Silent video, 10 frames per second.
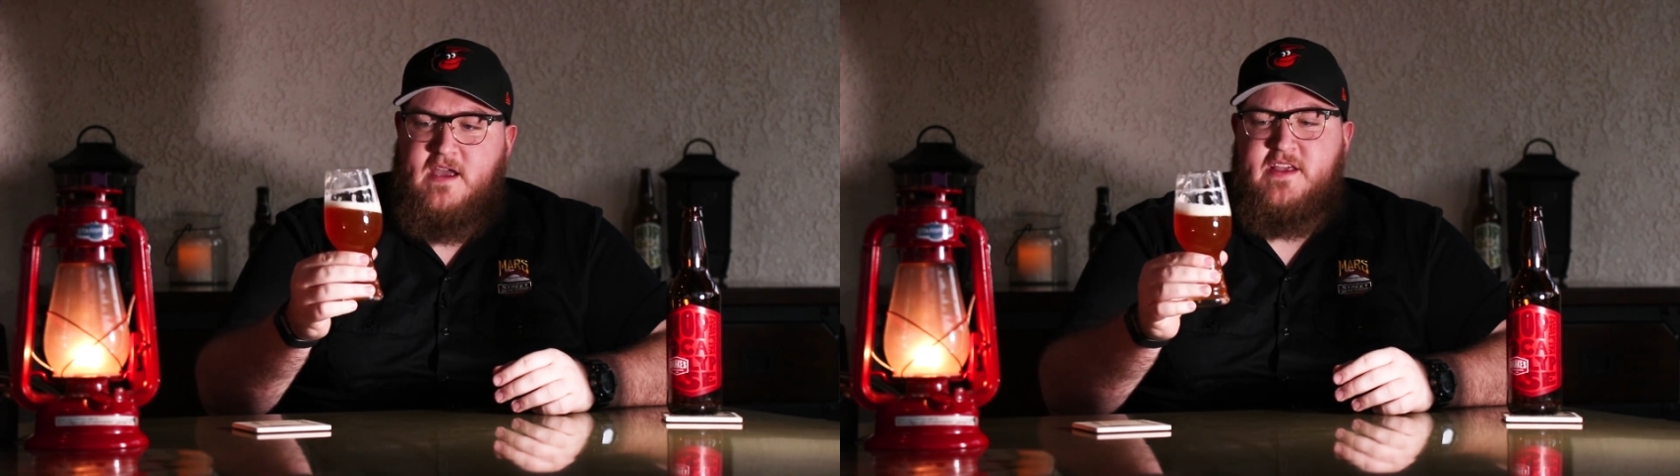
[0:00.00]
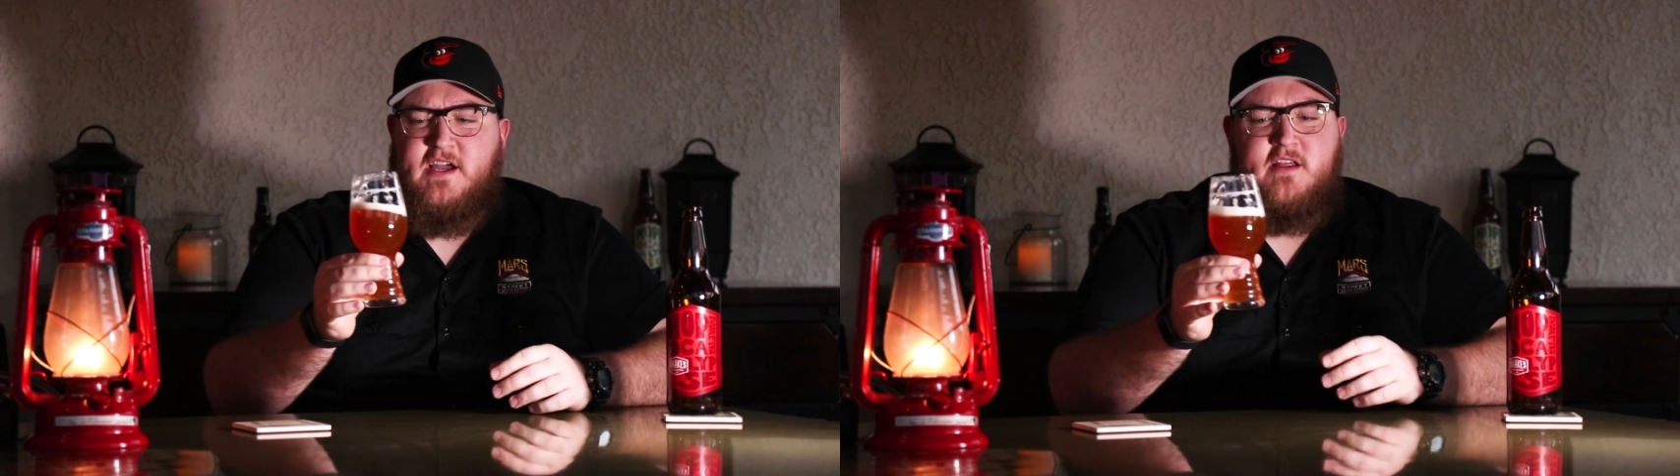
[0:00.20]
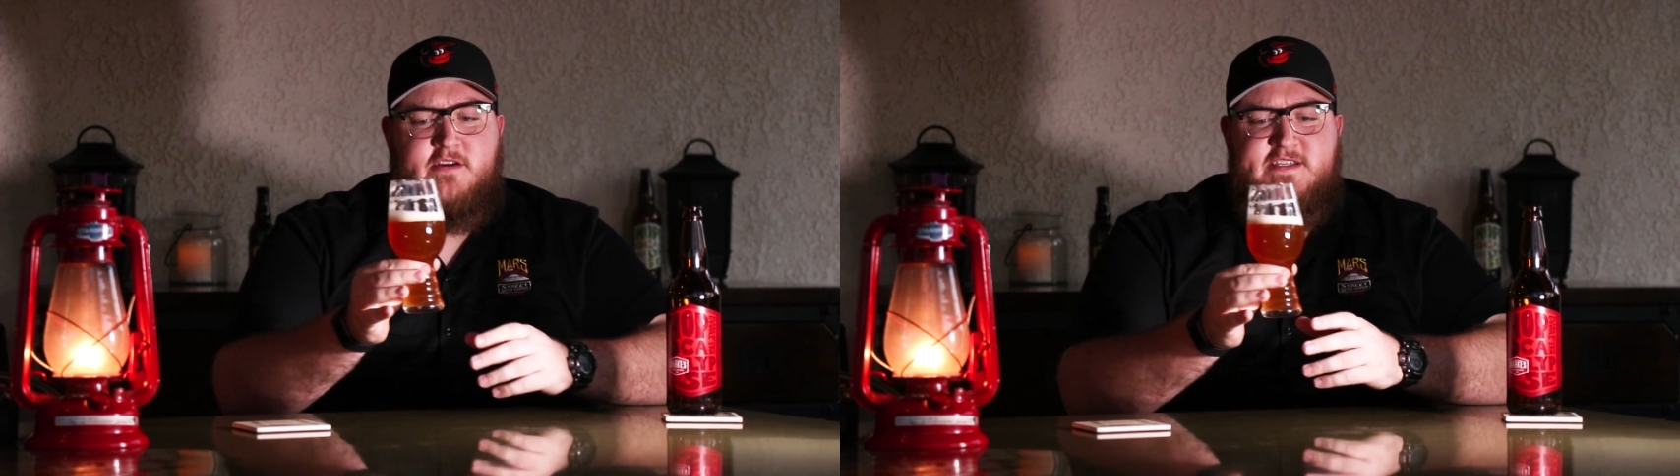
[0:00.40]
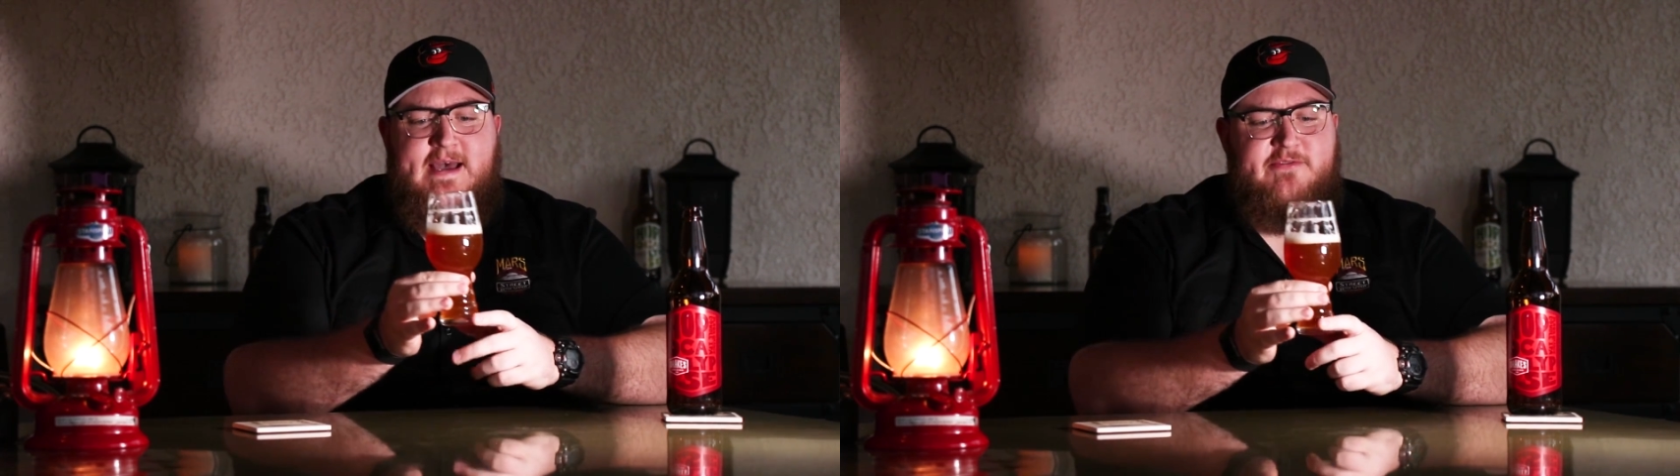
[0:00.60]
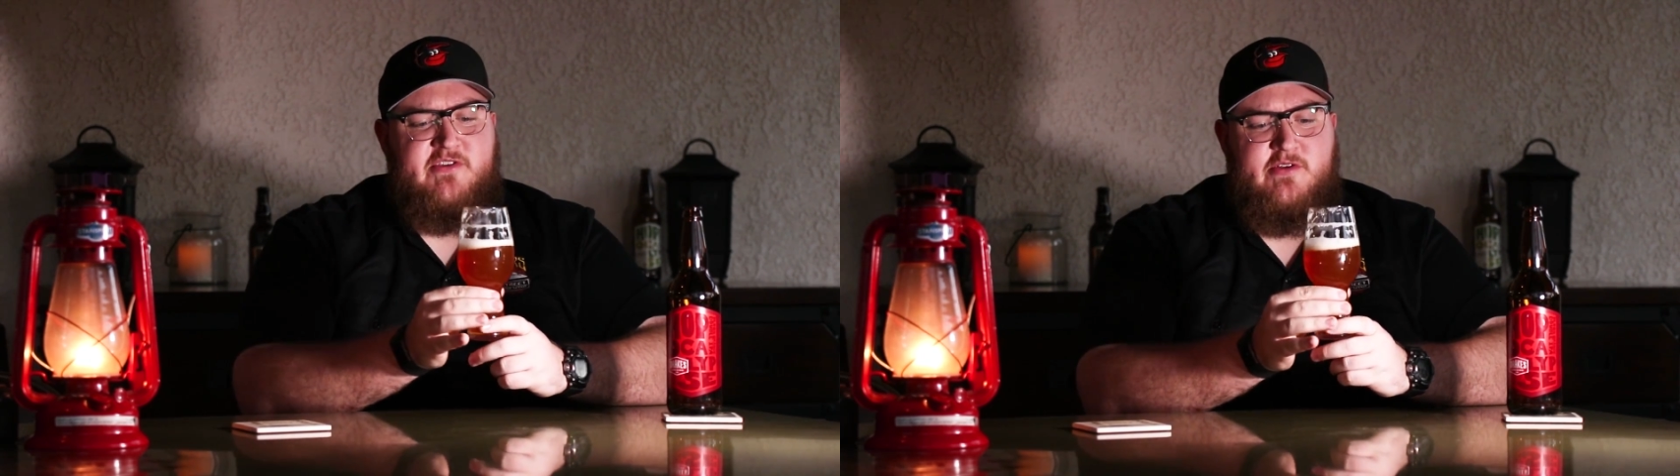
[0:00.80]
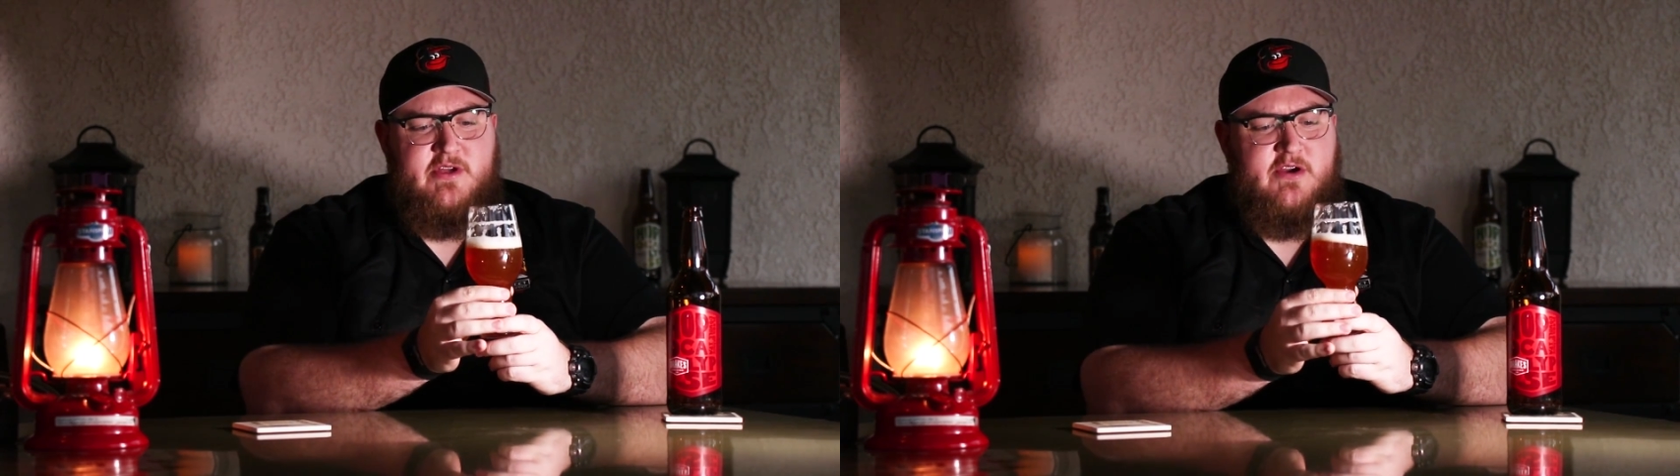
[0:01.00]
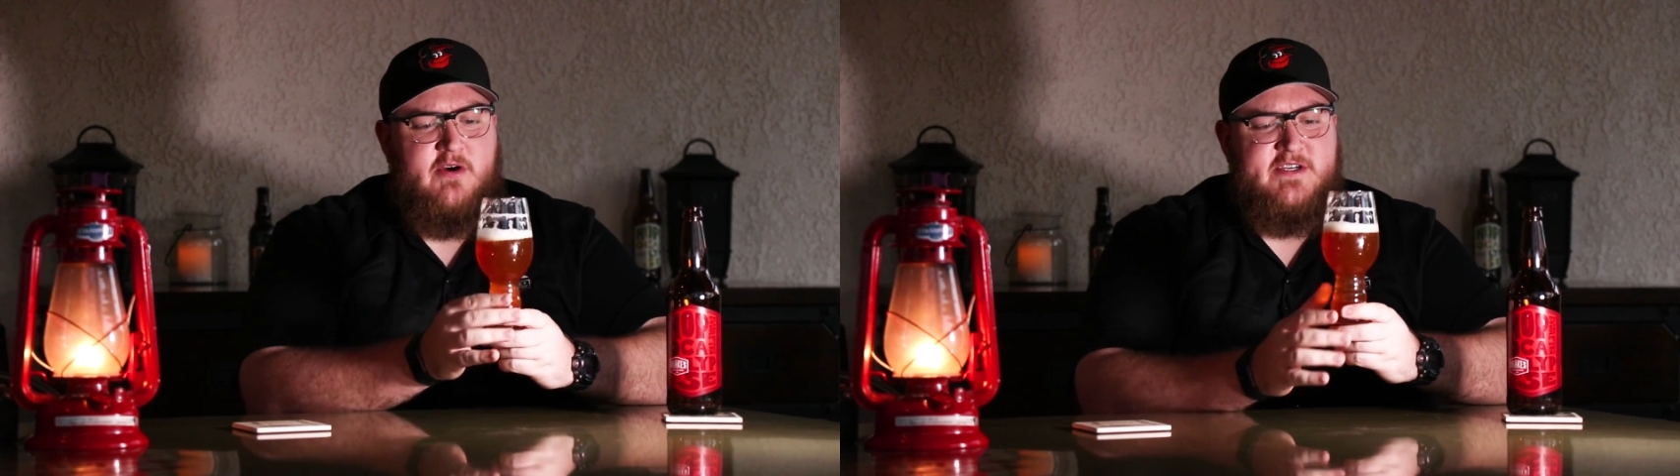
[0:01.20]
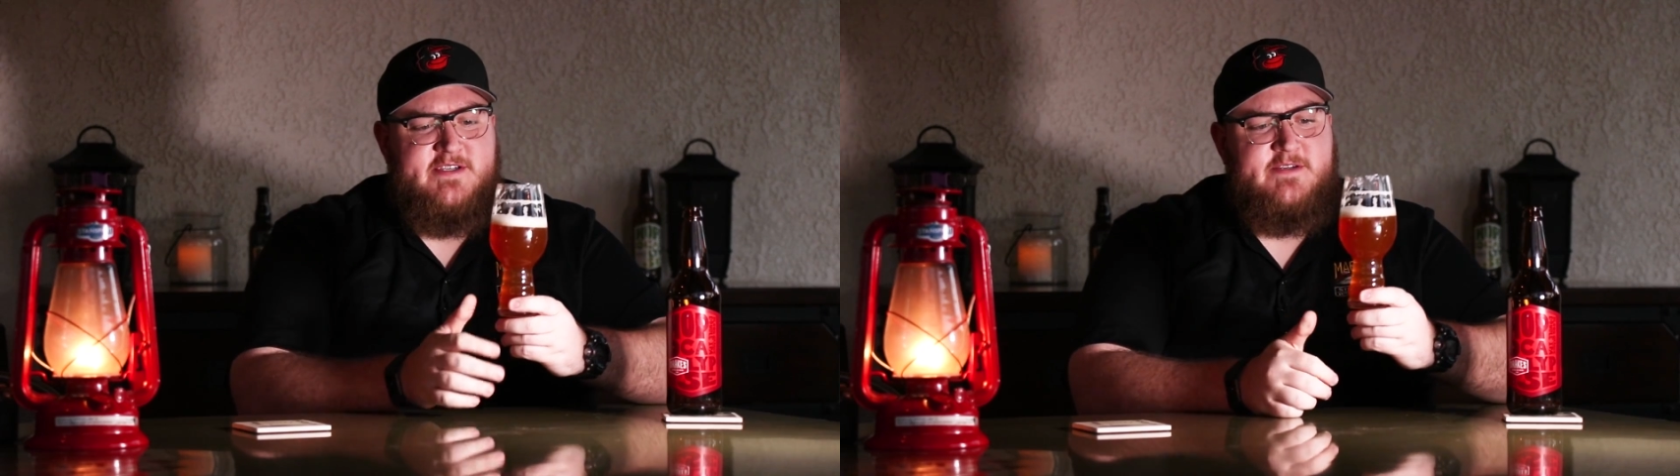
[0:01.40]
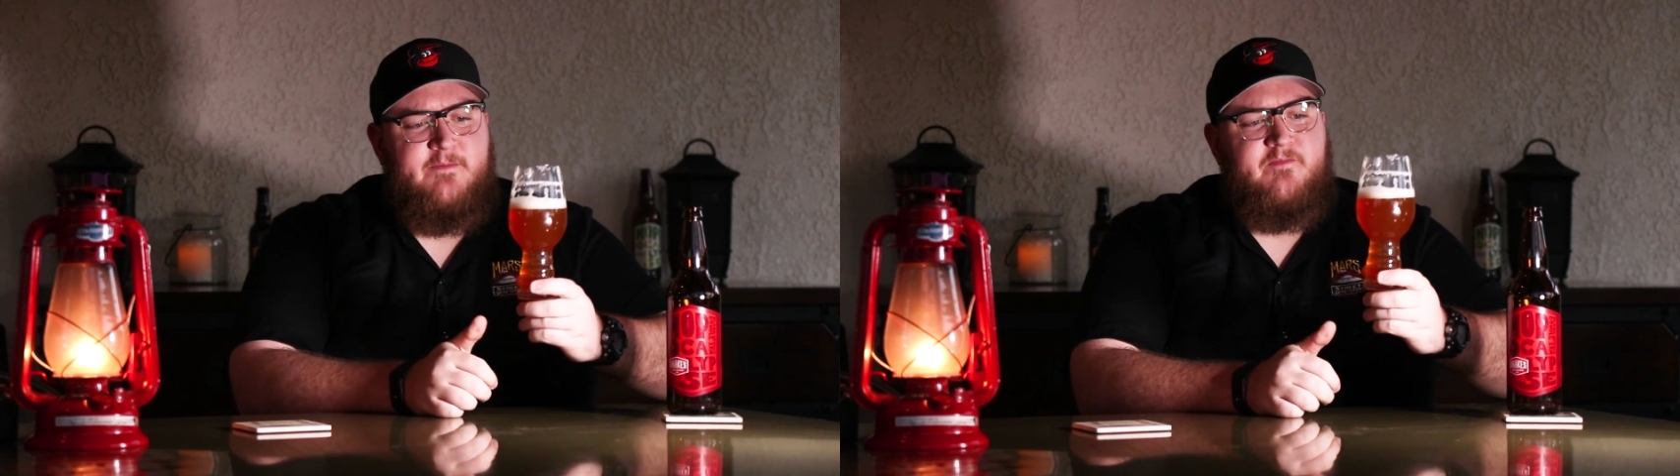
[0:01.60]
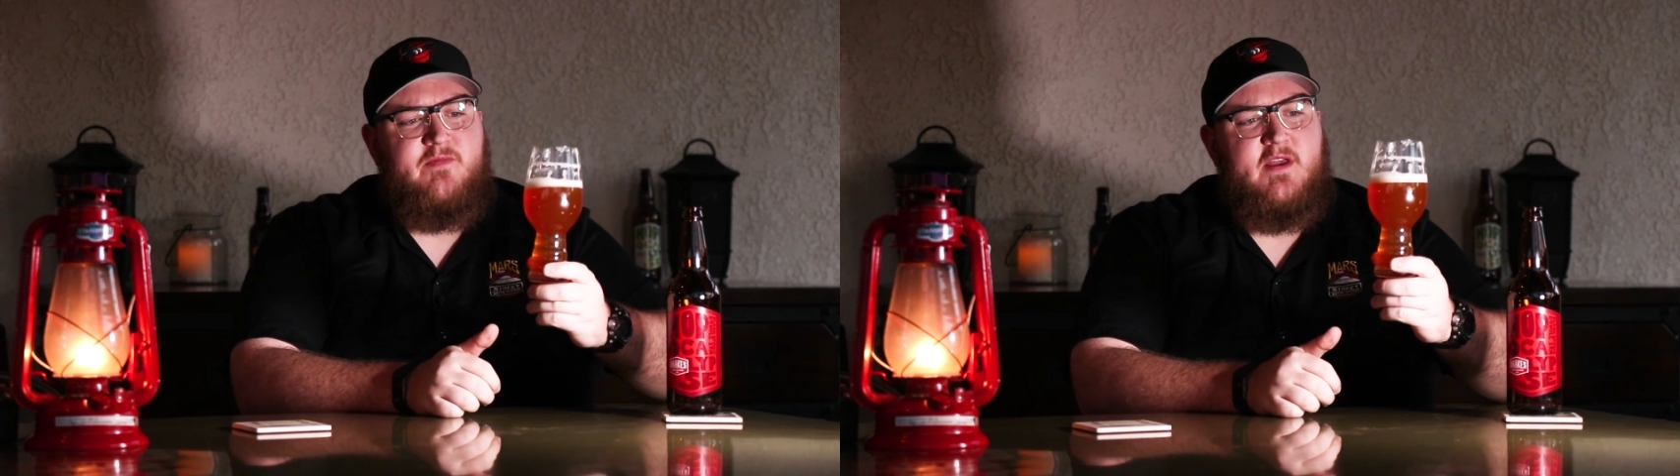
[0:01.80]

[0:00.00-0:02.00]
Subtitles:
And the color is absolutely gorgeous.